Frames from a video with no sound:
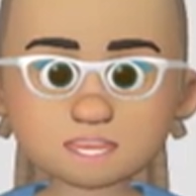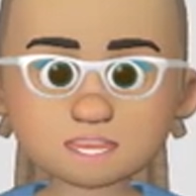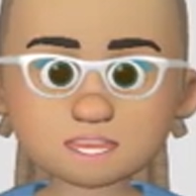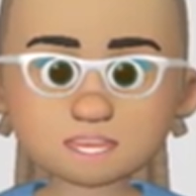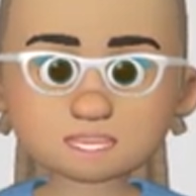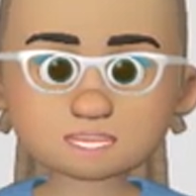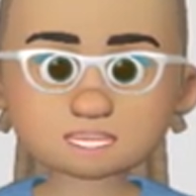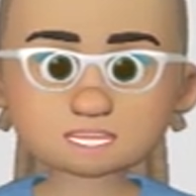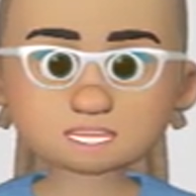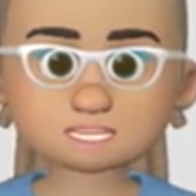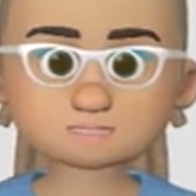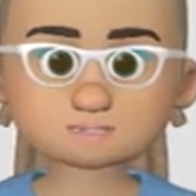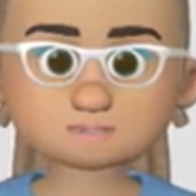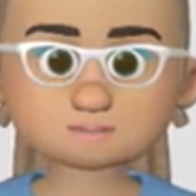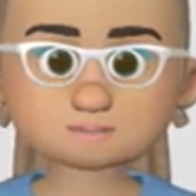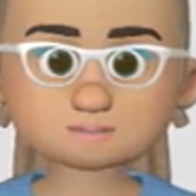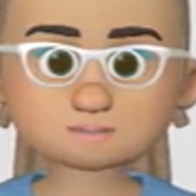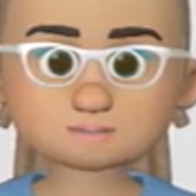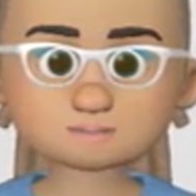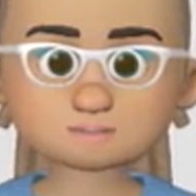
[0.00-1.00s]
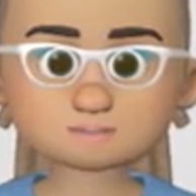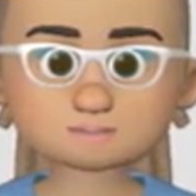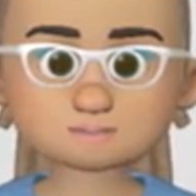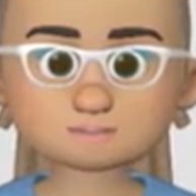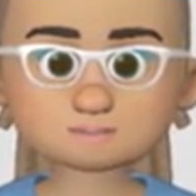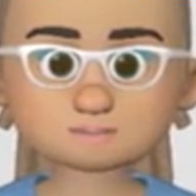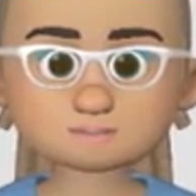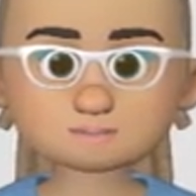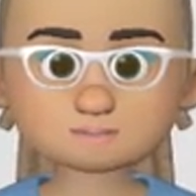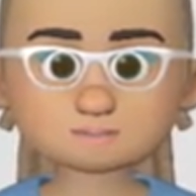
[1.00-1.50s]
6
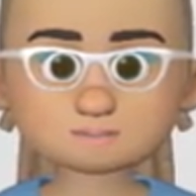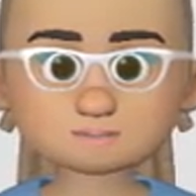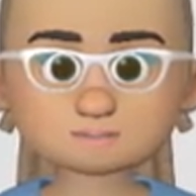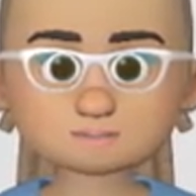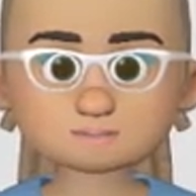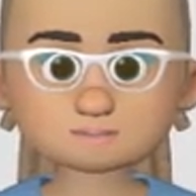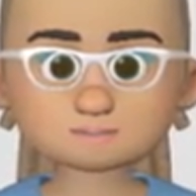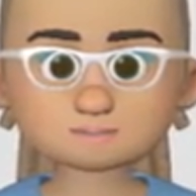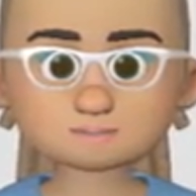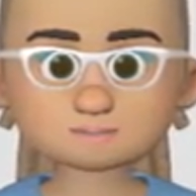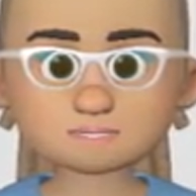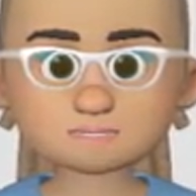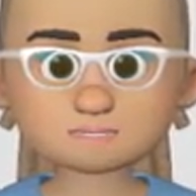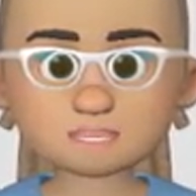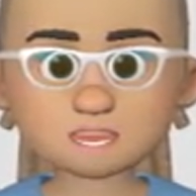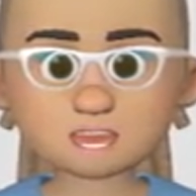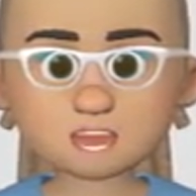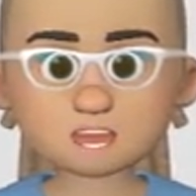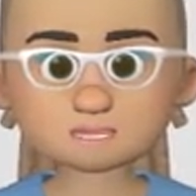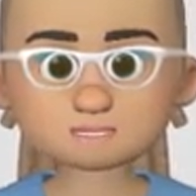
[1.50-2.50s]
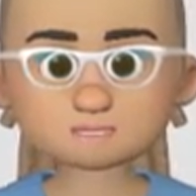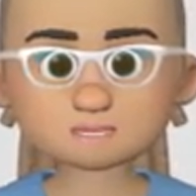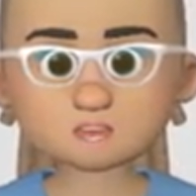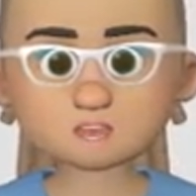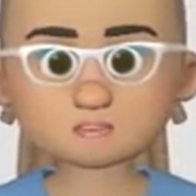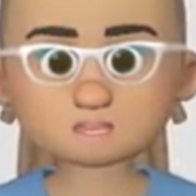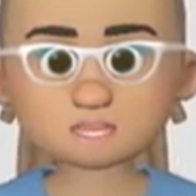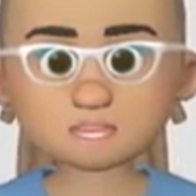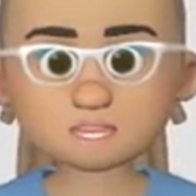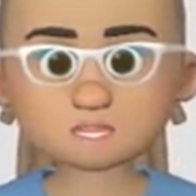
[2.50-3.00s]
is now
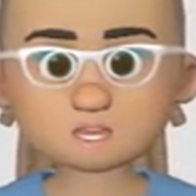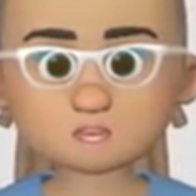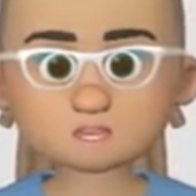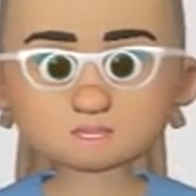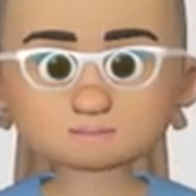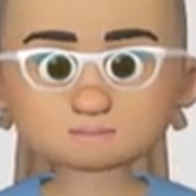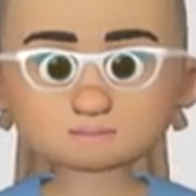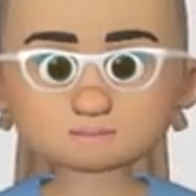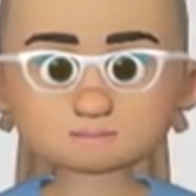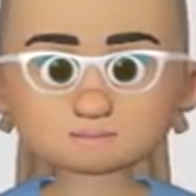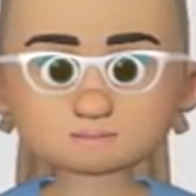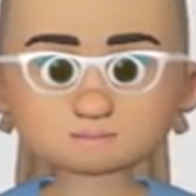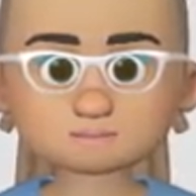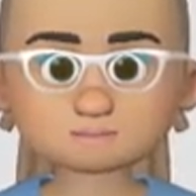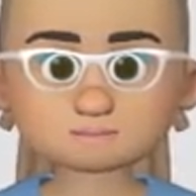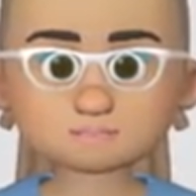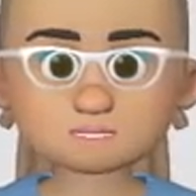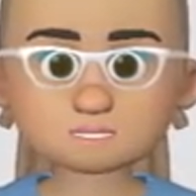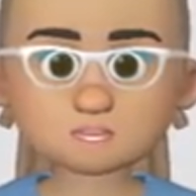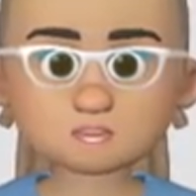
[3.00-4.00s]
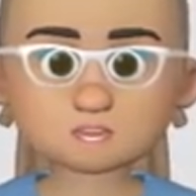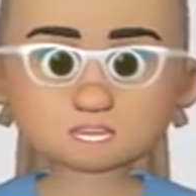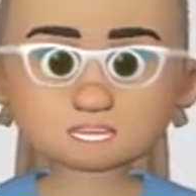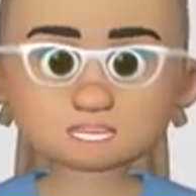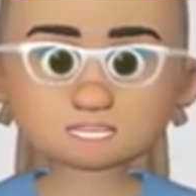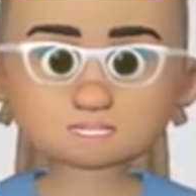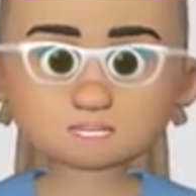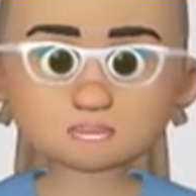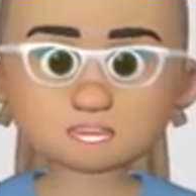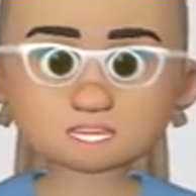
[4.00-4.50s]
pointing in
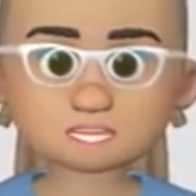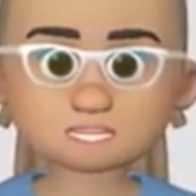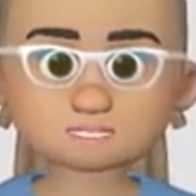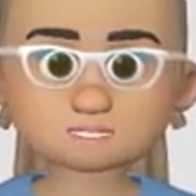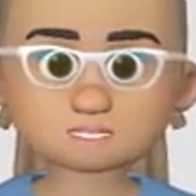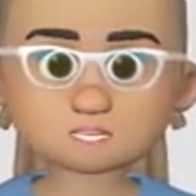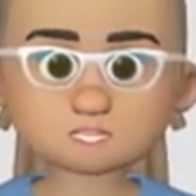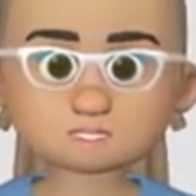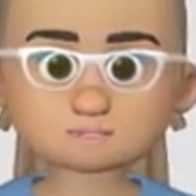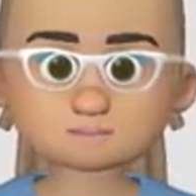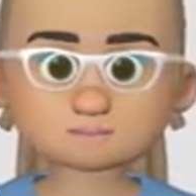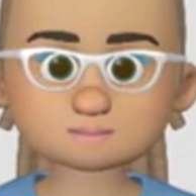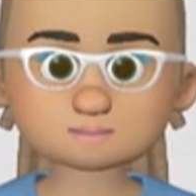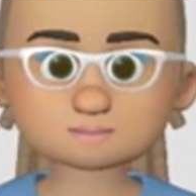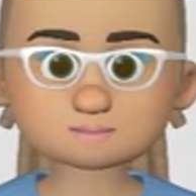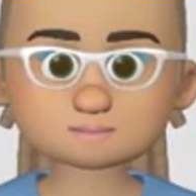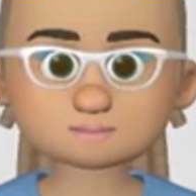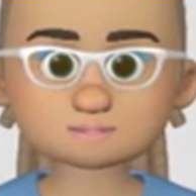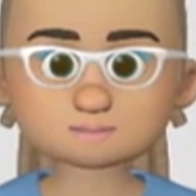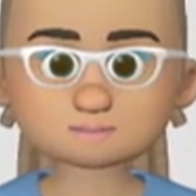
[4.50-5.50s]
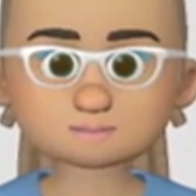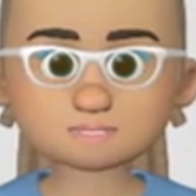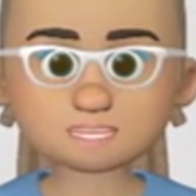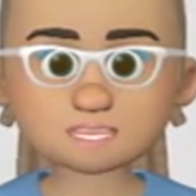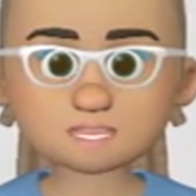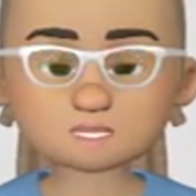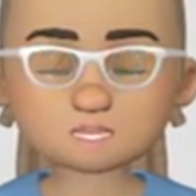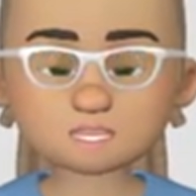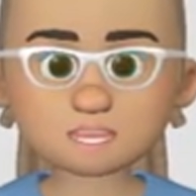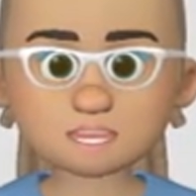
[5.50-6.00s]
this direction, because
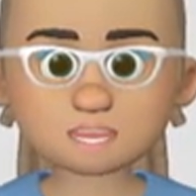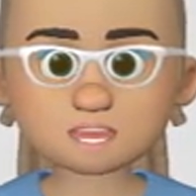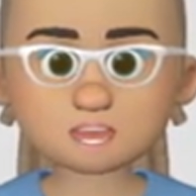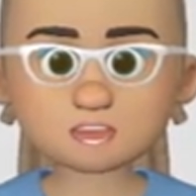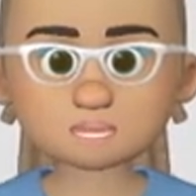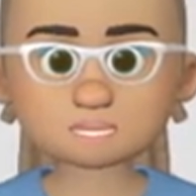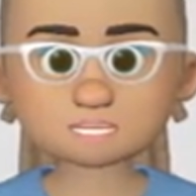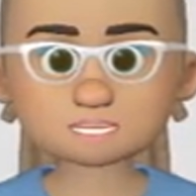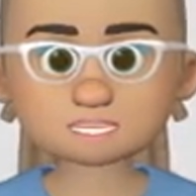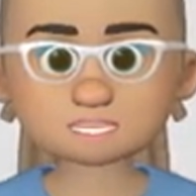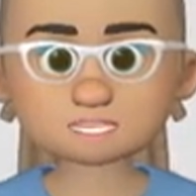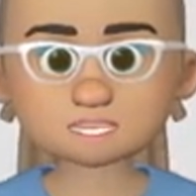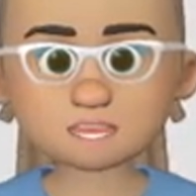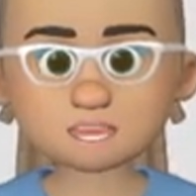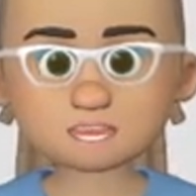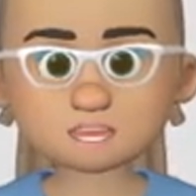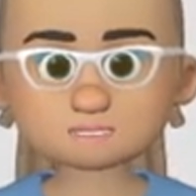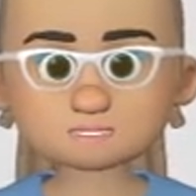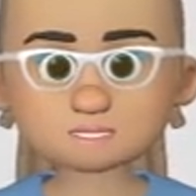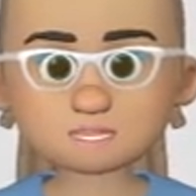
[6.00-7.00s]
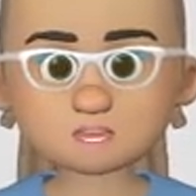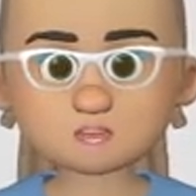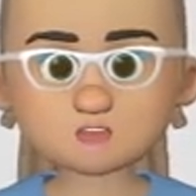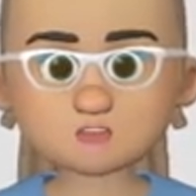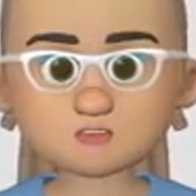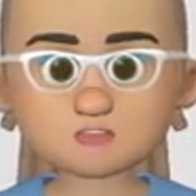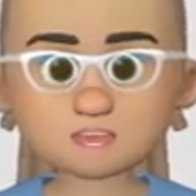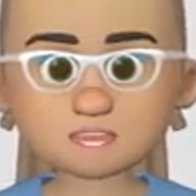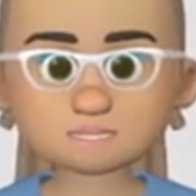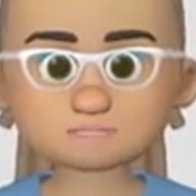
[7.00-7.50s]
you need to remember that the
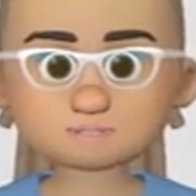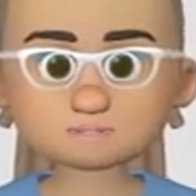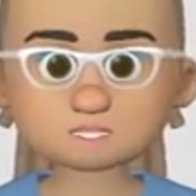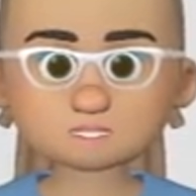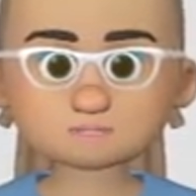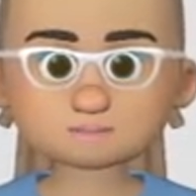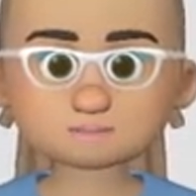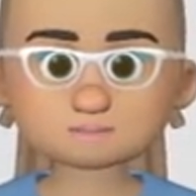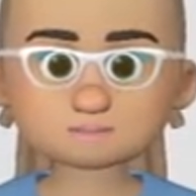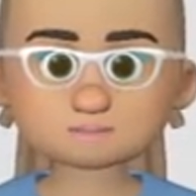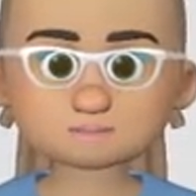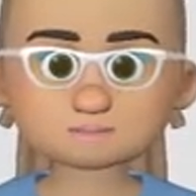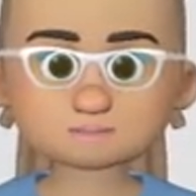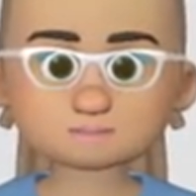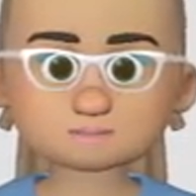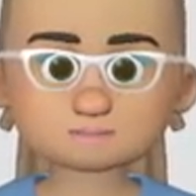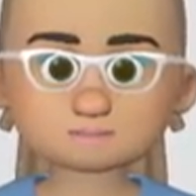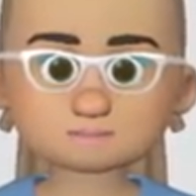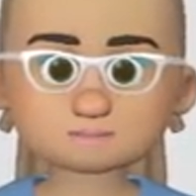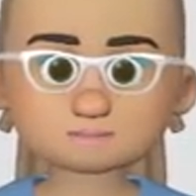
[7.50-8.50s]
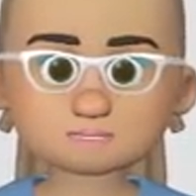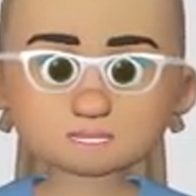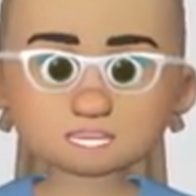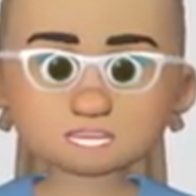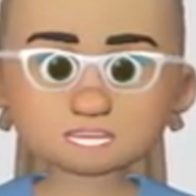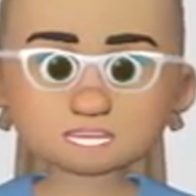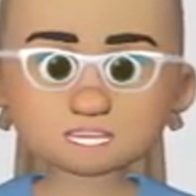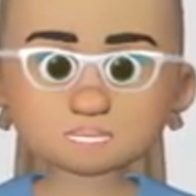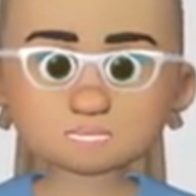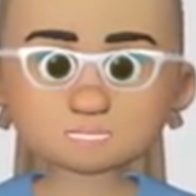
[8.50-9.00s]
OH
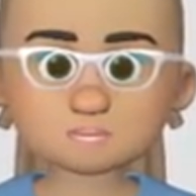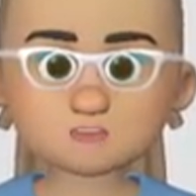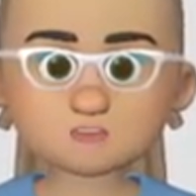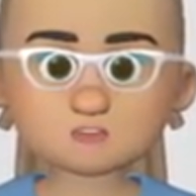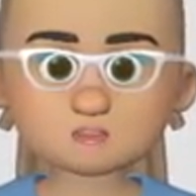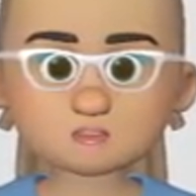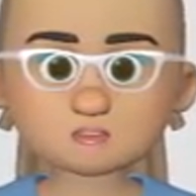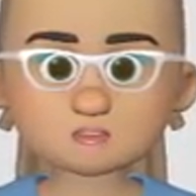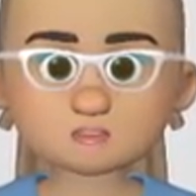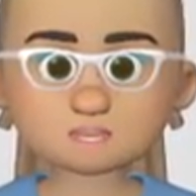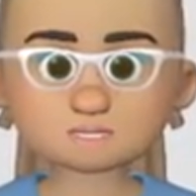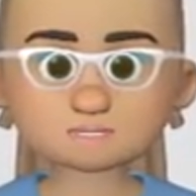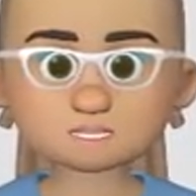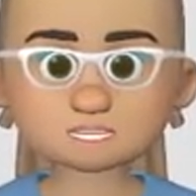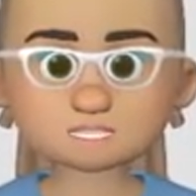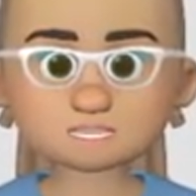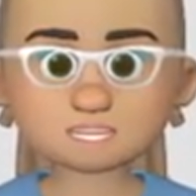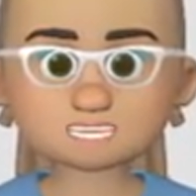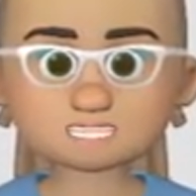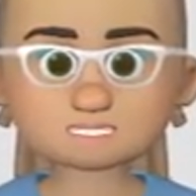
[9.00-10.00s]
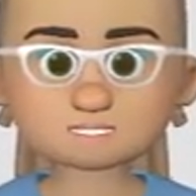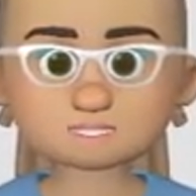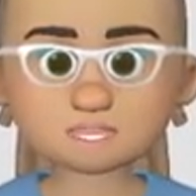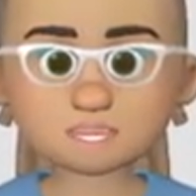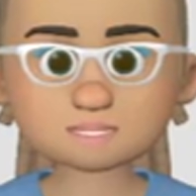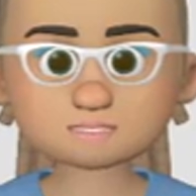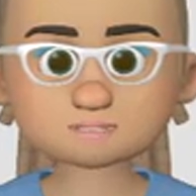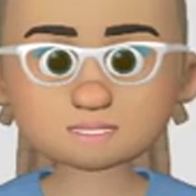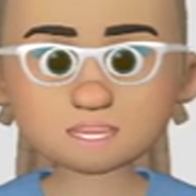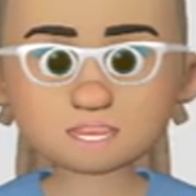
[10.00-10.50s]
that is involved in the
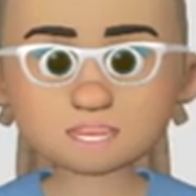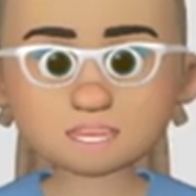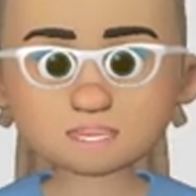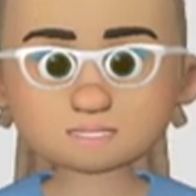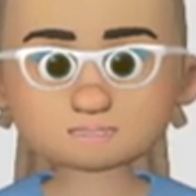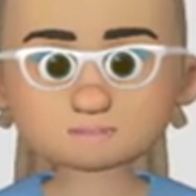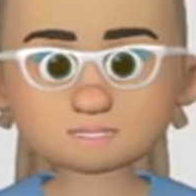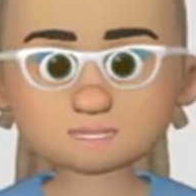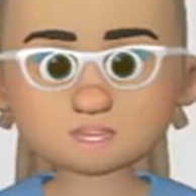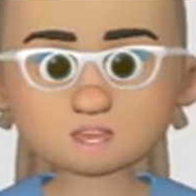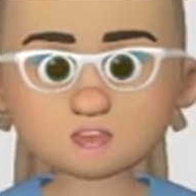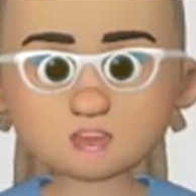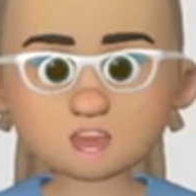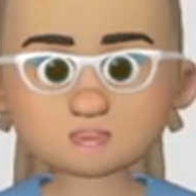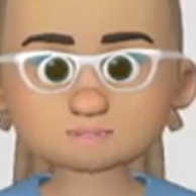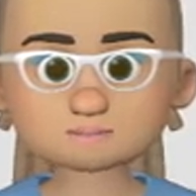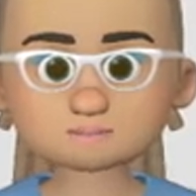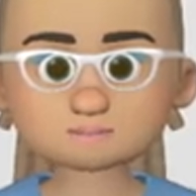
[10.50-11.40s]
chemistry is this one.